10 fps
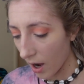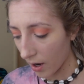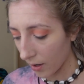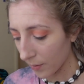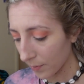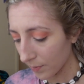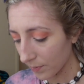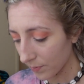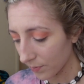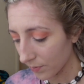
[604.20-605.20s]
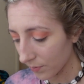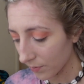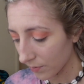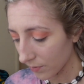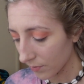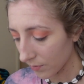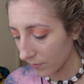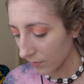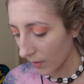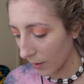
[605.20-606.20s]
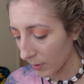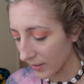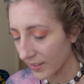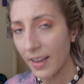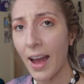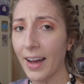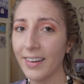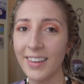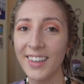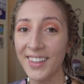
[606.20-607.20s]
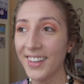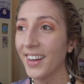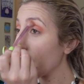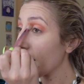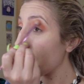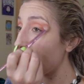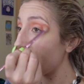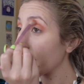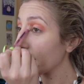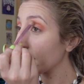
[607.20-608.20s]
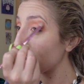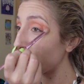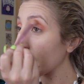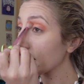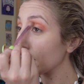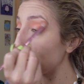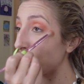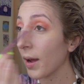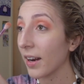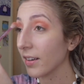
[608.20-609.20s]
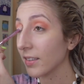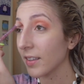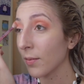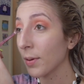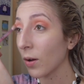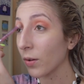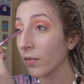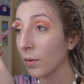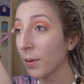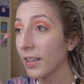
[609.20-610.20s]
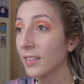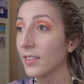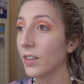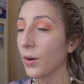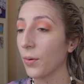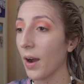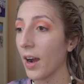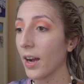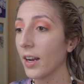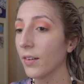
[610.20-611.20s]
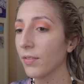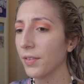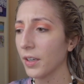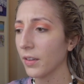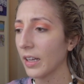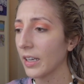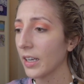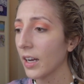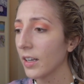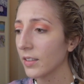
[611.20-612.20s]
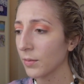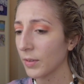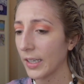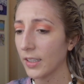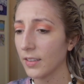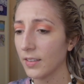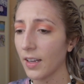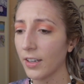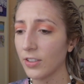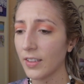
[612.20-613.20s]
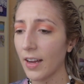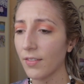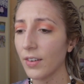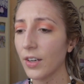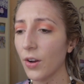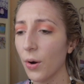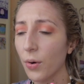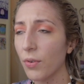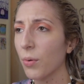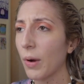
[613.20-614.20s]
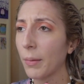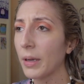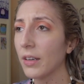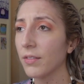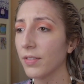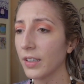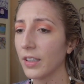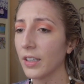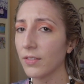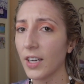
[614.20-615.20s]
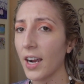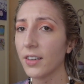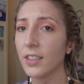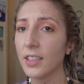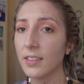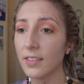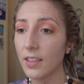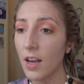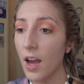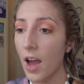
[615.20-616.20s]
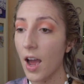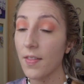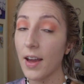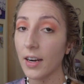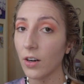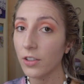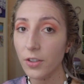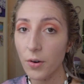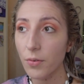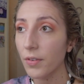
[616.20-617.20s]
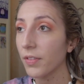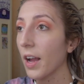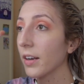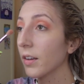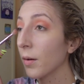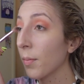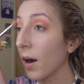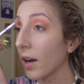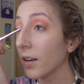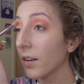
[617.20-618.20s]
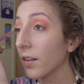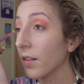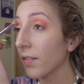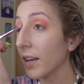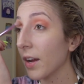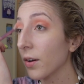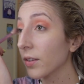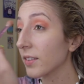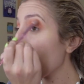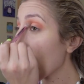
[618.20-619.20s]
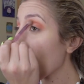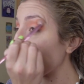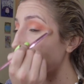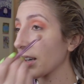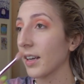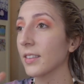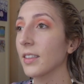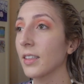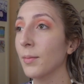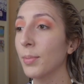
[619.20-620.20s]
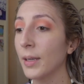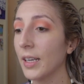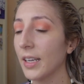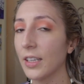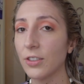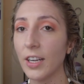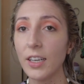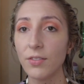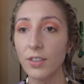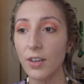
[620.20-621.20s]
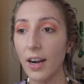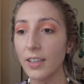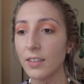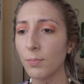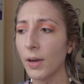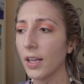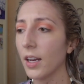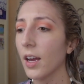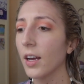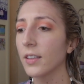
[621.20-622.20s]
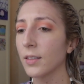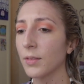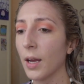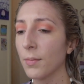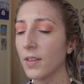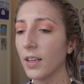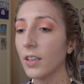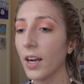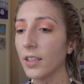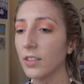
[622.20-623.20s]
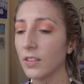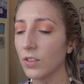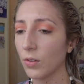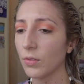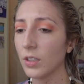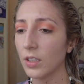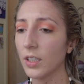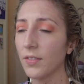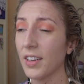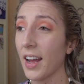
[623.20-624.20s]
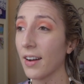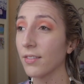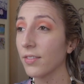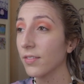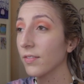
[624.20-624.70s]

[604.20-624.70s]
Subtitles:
I've been sad and my sleeping patterns have been all over the place, so I feel like some days I just have an overwhelming feeling of tiredness, and that can also reflect upon the videos. I want to constantly be entertaining for you guys, but sometimes I just don't even have